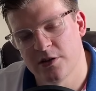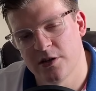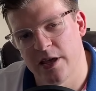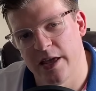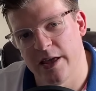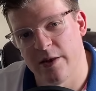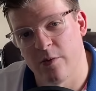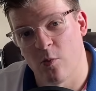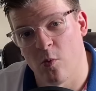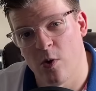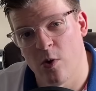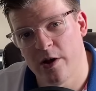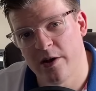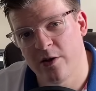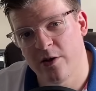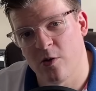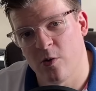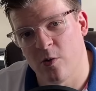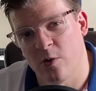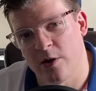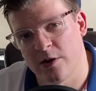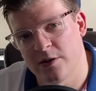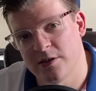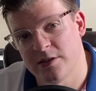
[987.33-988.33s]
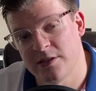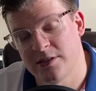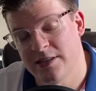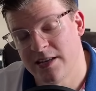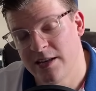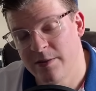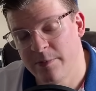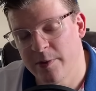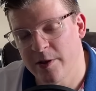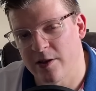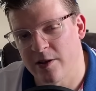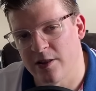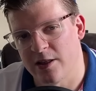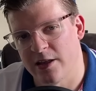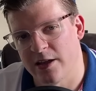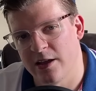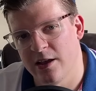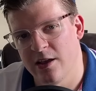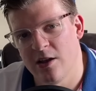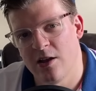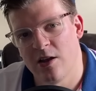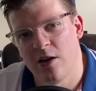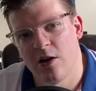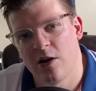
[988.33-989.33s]
and 1 chords typically
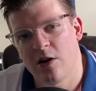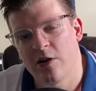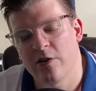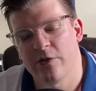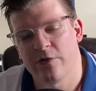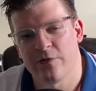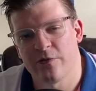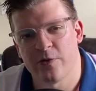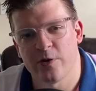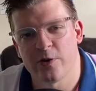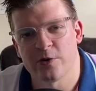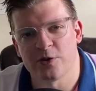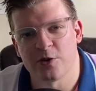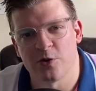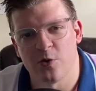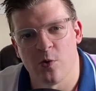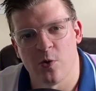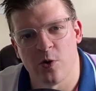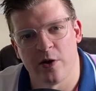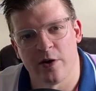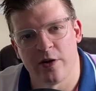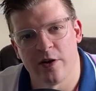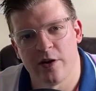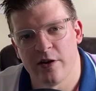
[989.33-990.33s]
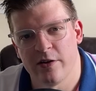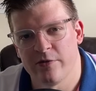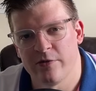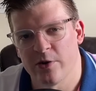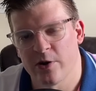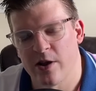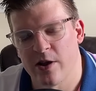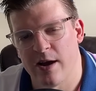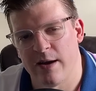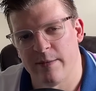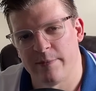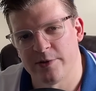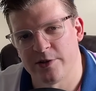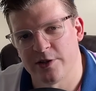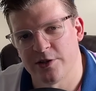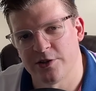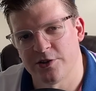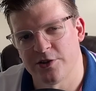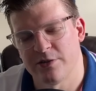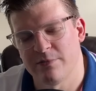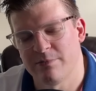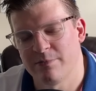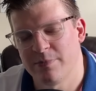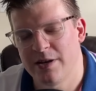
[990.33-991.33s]
are the first chord of your
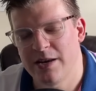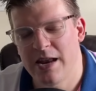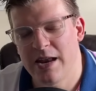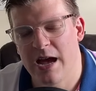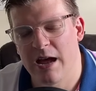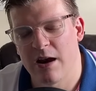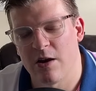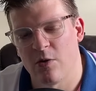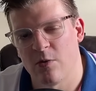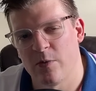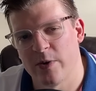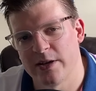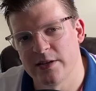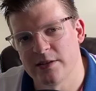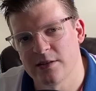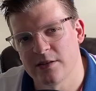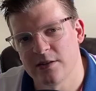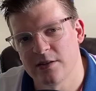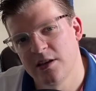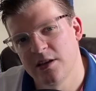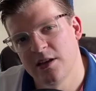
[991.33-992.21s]
composition, but not always.